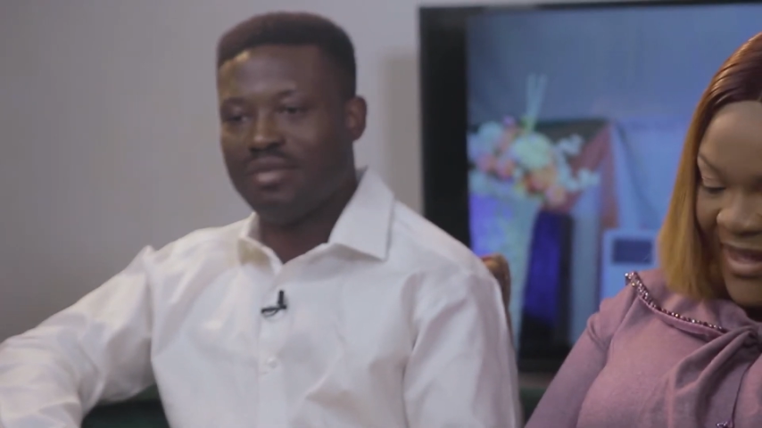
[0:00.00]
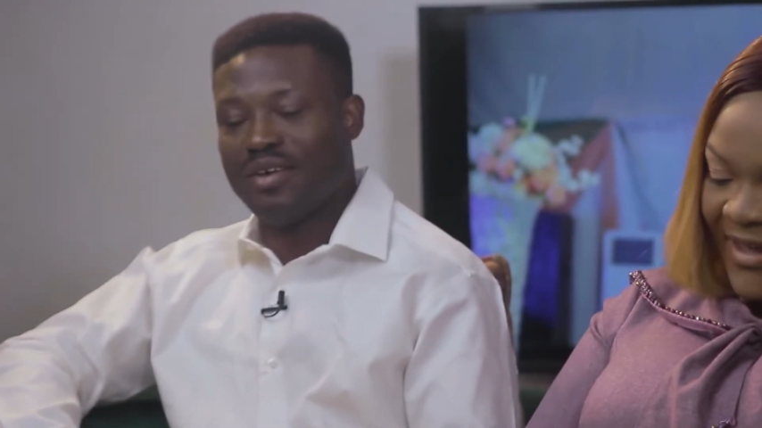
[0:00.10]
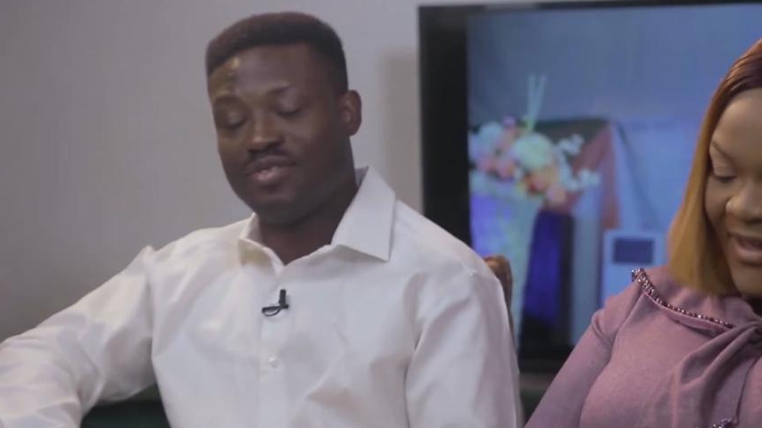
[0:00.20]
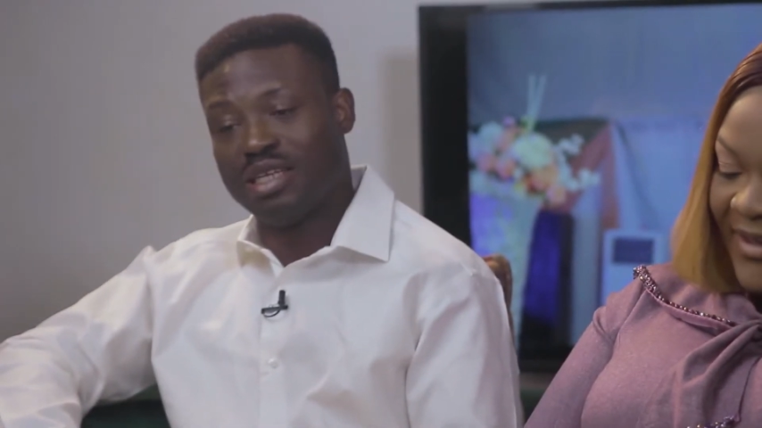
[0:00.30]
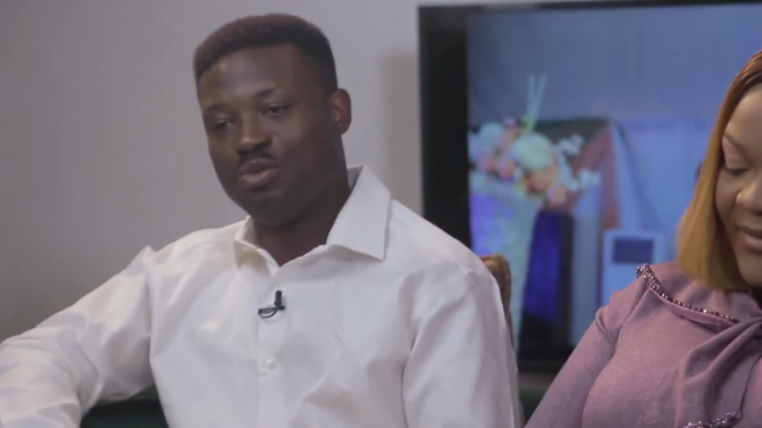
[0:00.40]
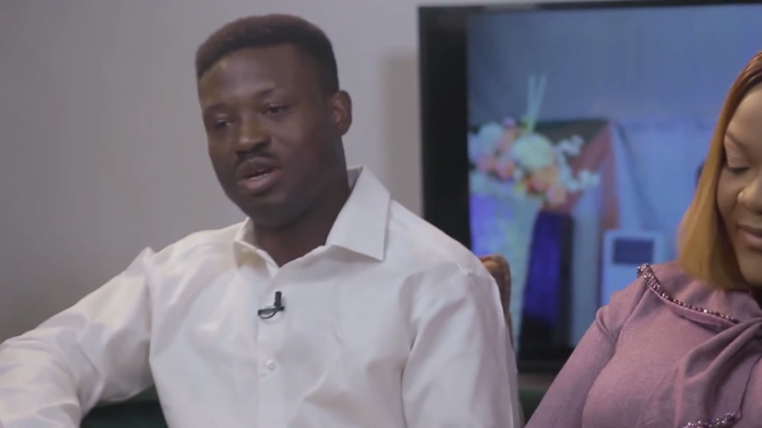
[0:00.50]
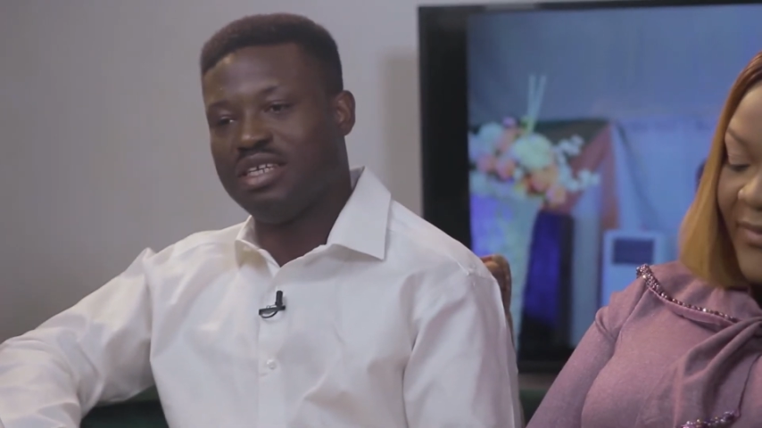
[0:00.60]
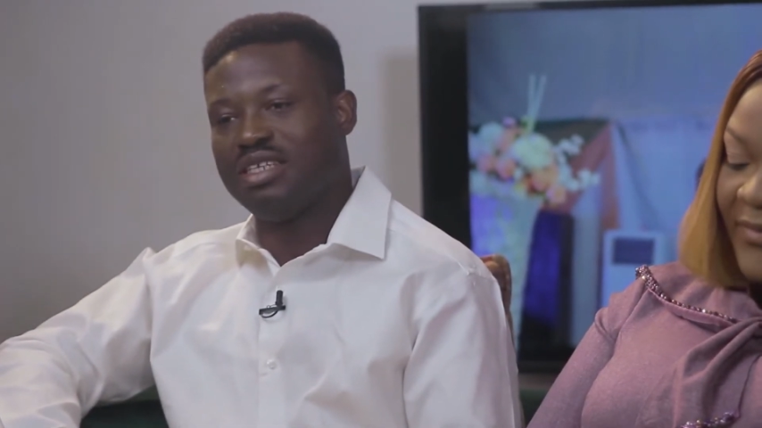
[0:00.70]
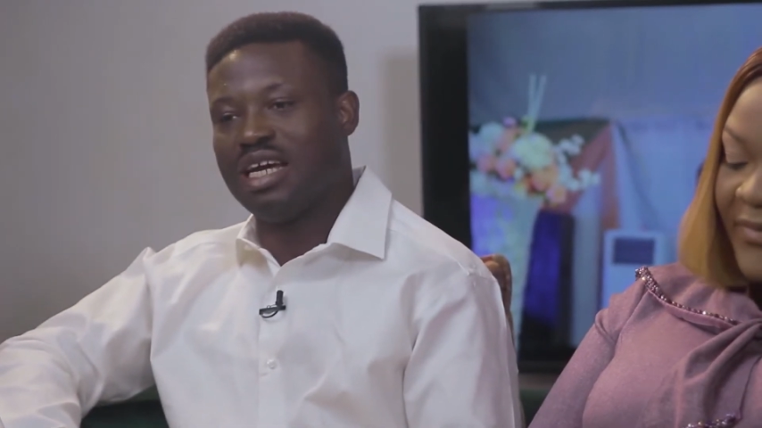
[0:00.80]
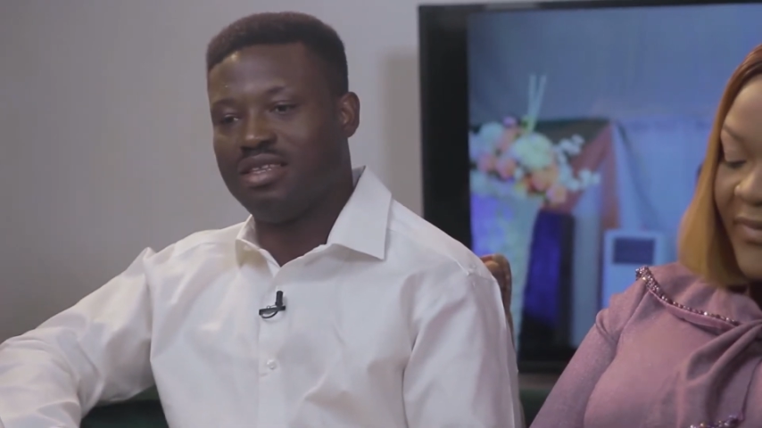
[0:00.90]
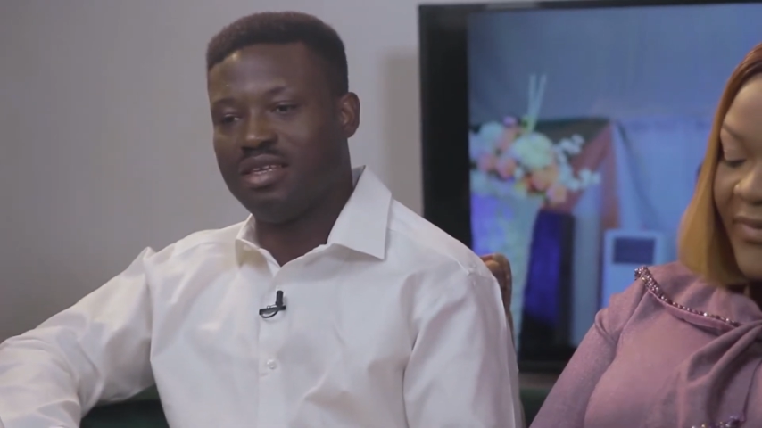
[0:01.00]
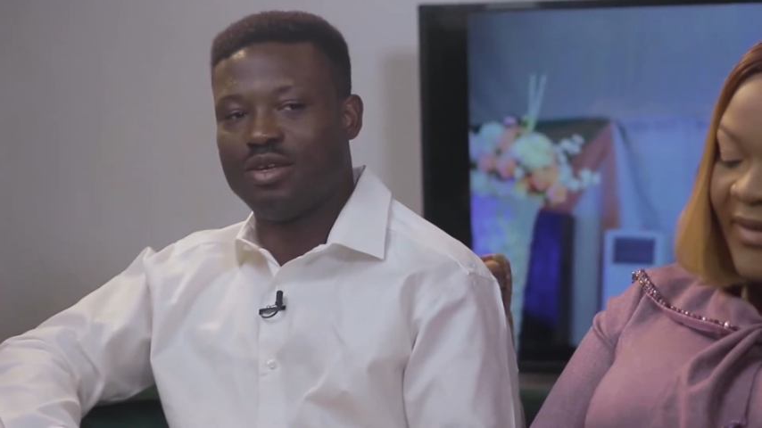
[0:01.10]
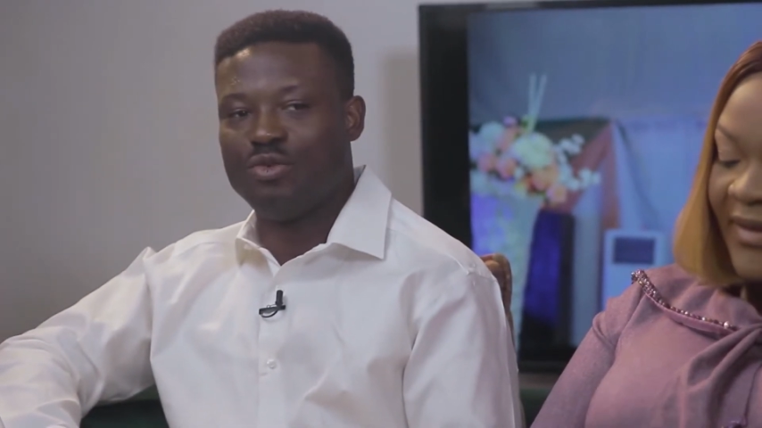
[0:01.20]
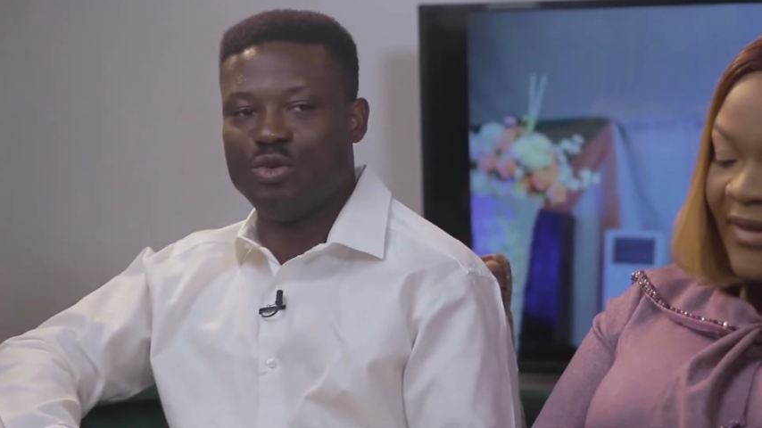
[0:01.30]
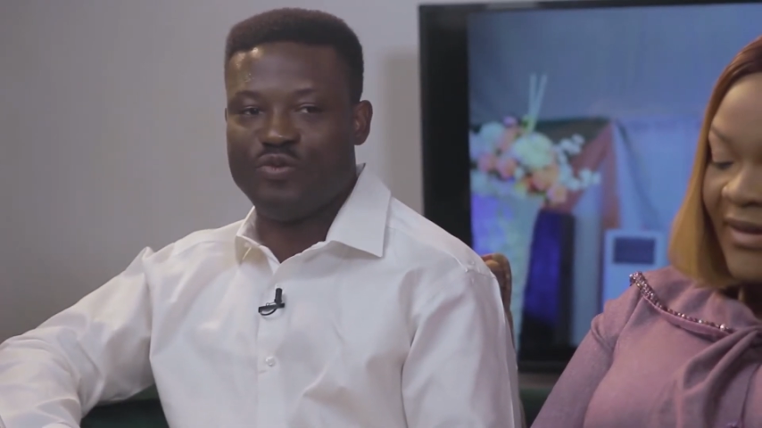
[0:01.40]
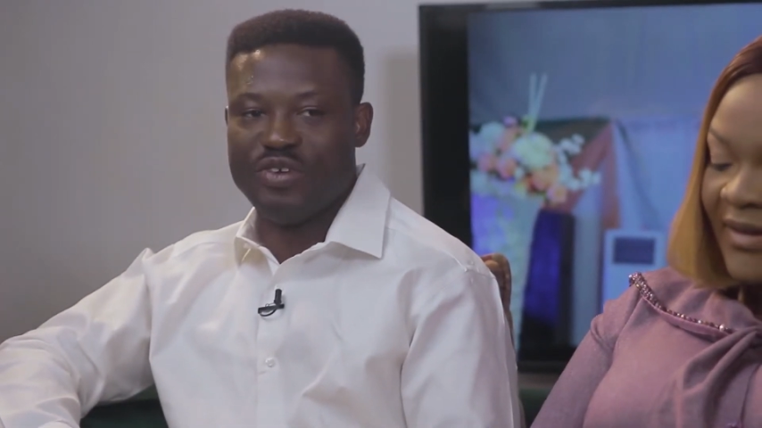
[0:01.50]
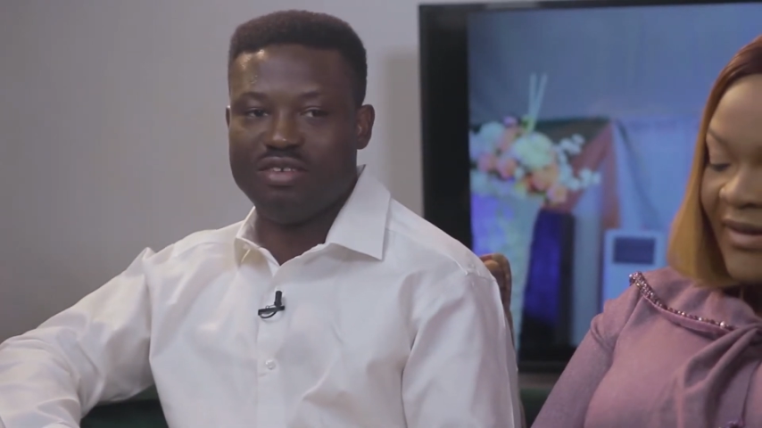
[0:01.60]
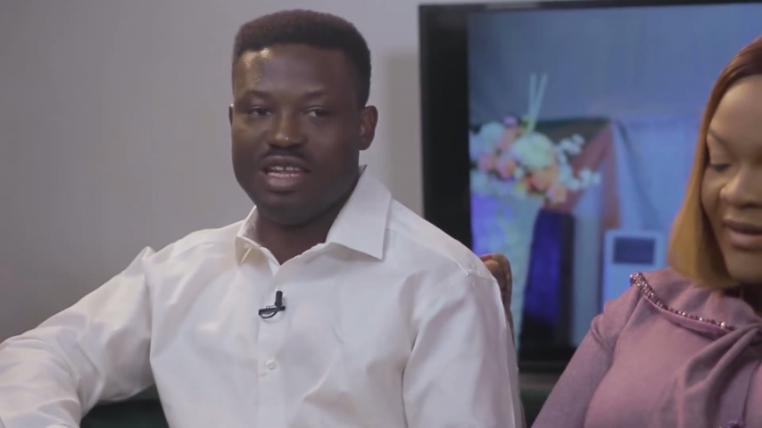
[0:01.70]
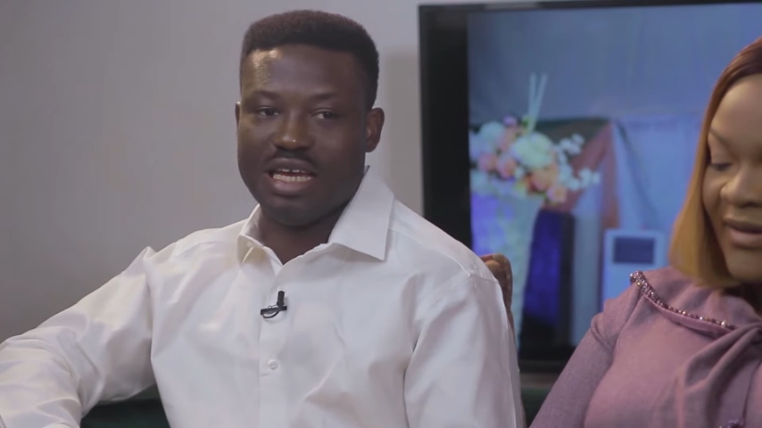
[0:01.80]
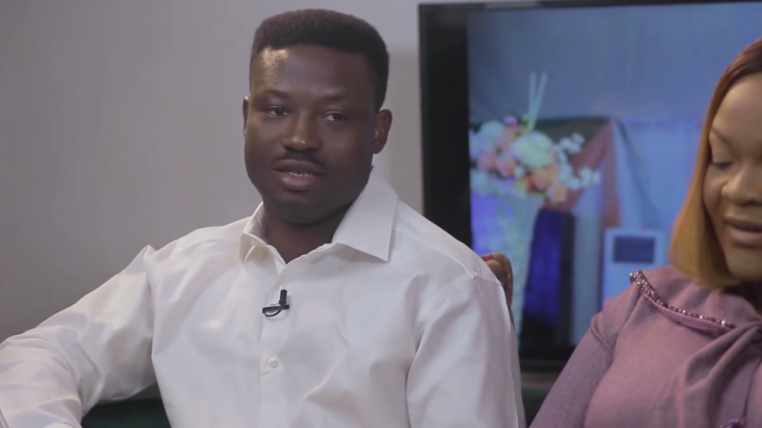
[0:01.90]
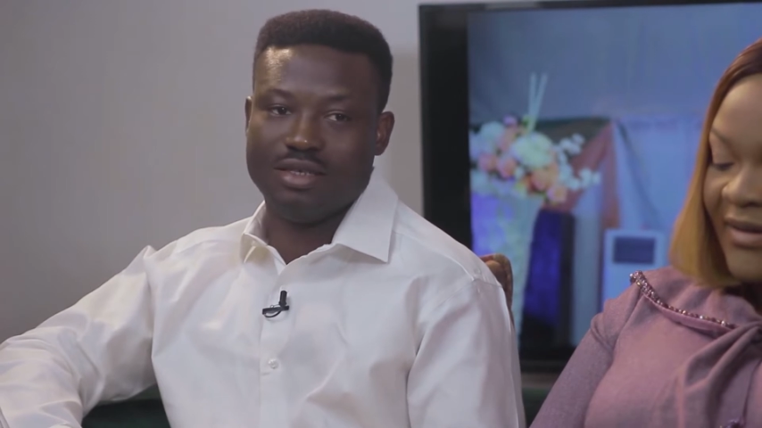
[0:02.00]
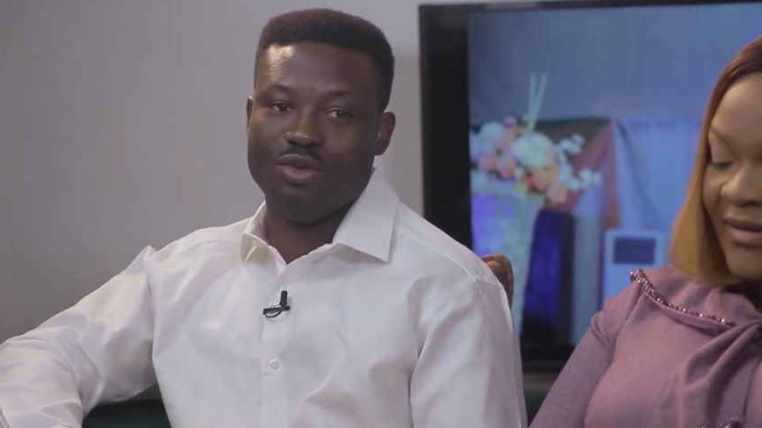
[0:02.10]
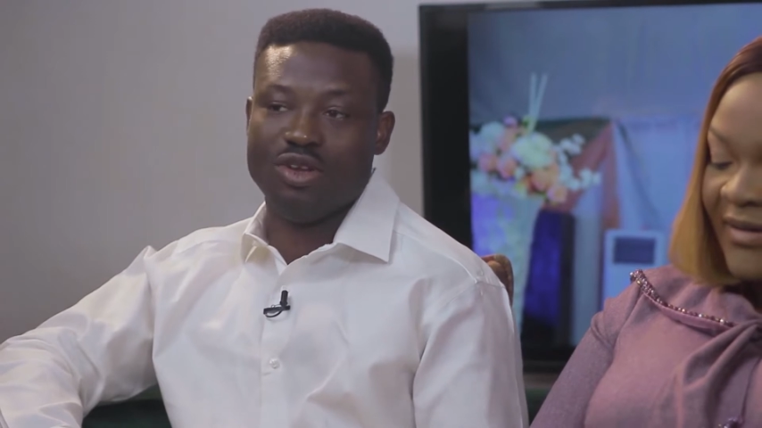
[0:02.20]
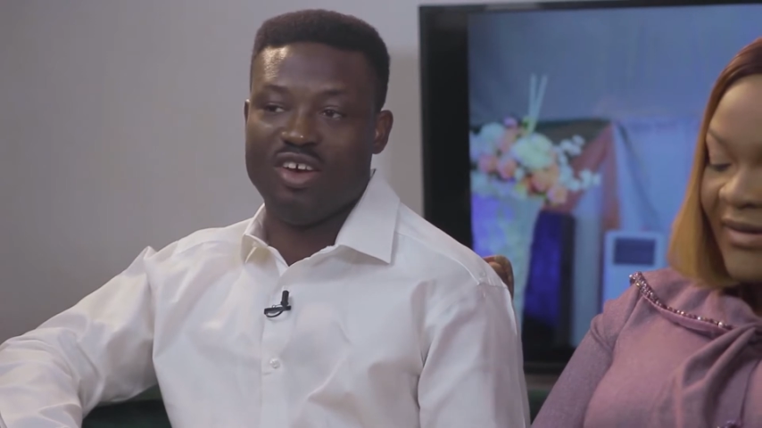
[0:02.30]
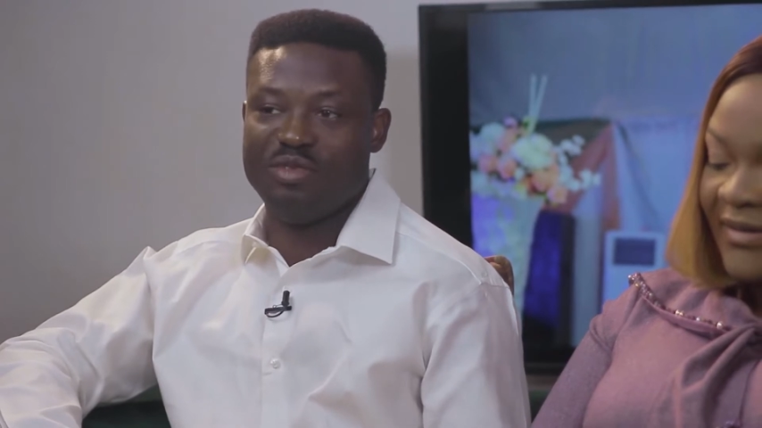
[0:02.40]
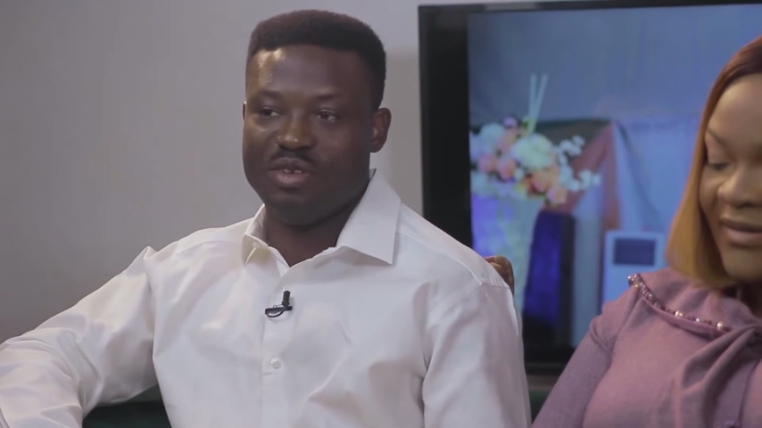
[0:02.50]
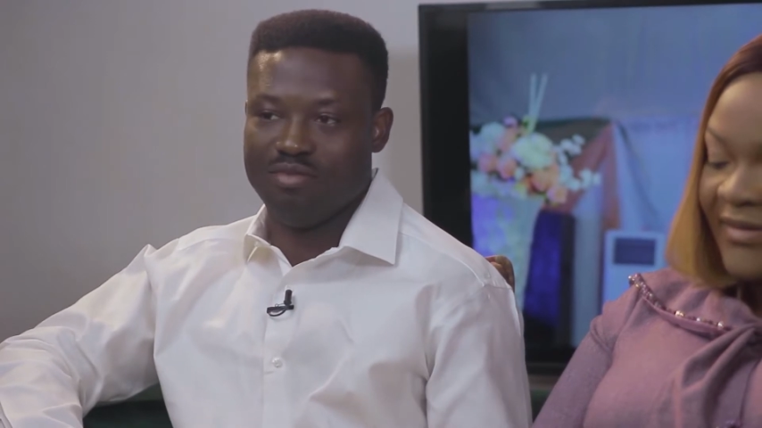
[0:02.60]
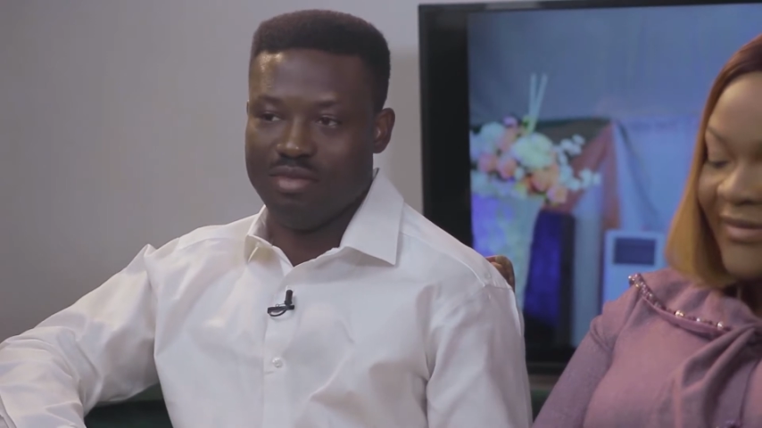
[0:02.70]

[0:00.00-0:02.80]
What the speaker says: after the wedding, I think we felt like they would have been